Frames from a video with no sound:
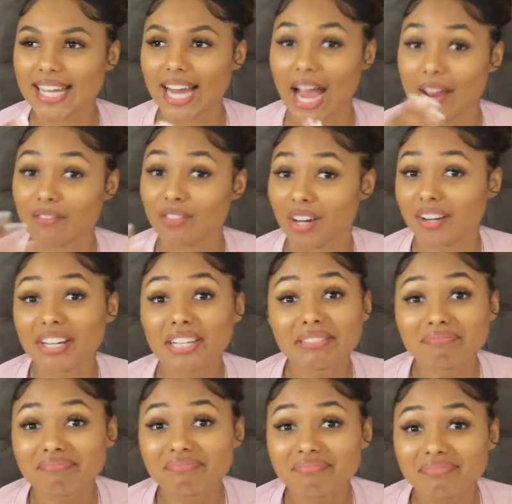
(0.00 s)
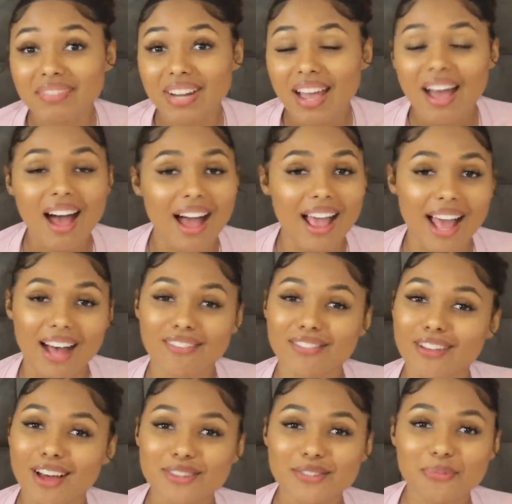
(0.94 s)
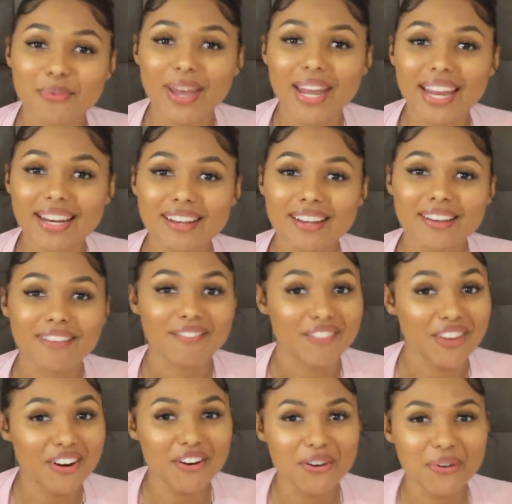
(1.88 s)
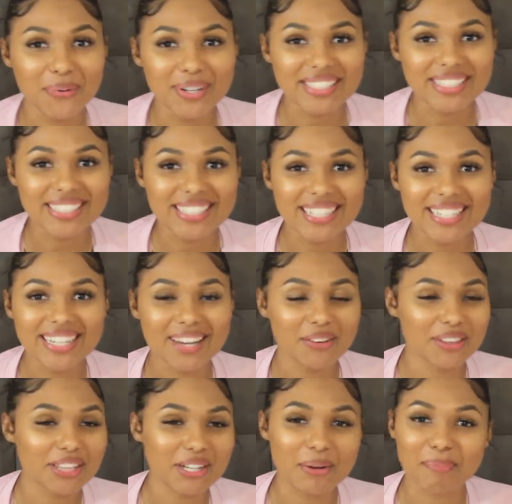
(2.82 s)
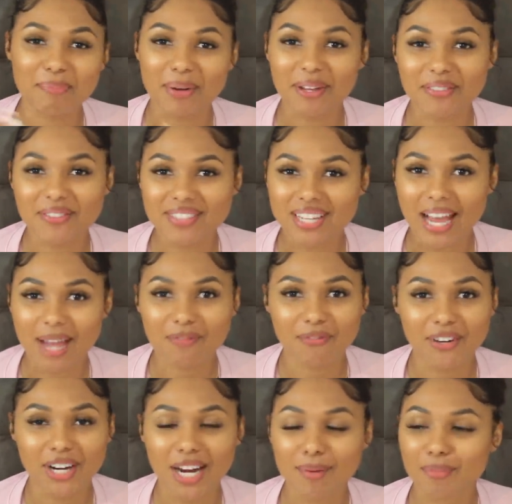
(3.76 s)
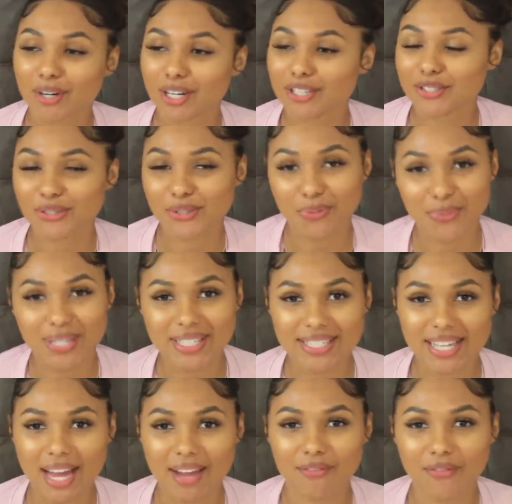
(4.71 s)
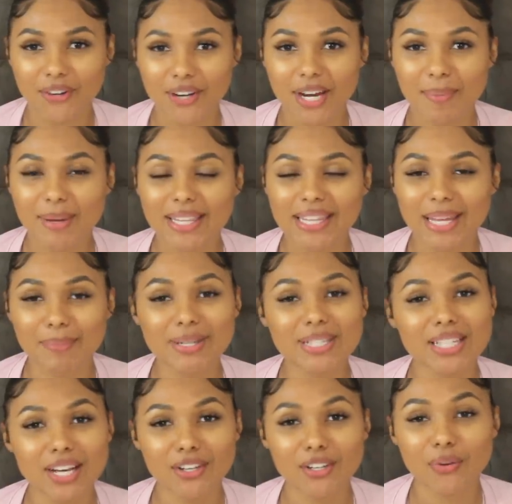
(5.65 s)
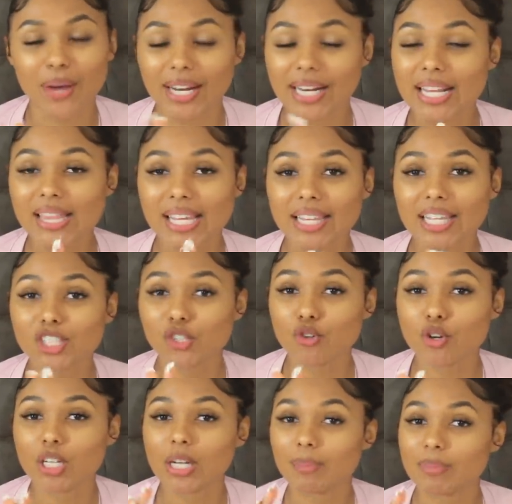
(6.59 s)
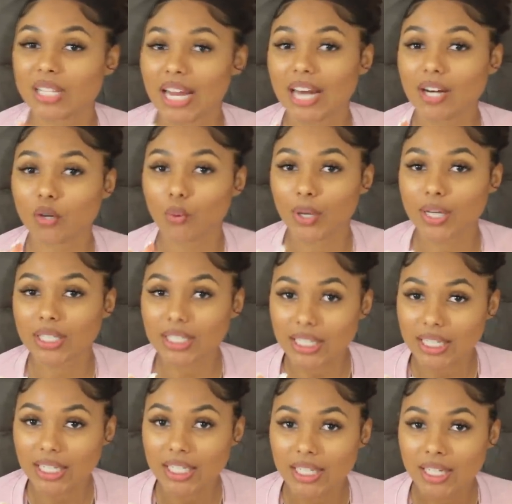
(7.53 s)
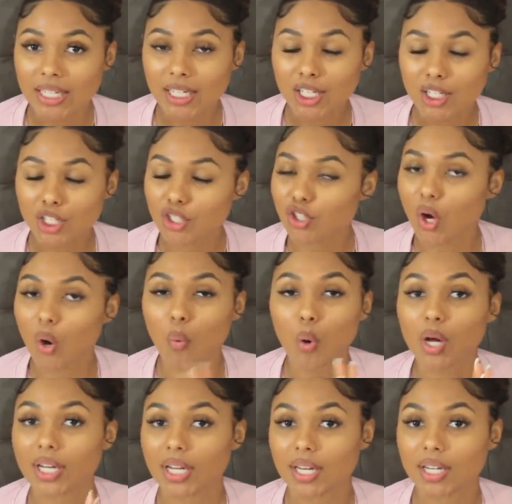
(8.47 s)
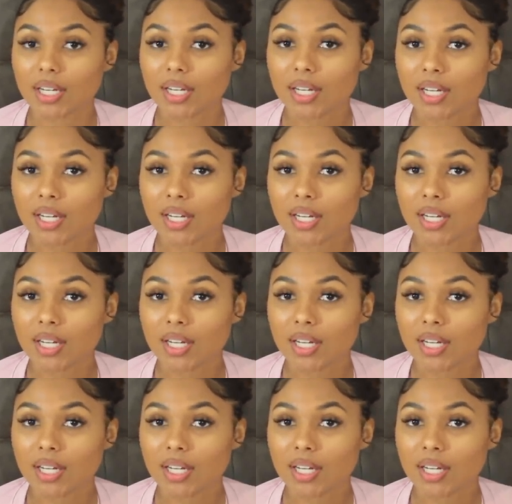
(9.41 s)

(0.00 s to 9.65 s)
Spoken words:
like, I've done it. I have lost weight very quickly within a month's time frame or in 2 weeks time frame. And let me tell you, anything that you can obtain quickly, you don't want it.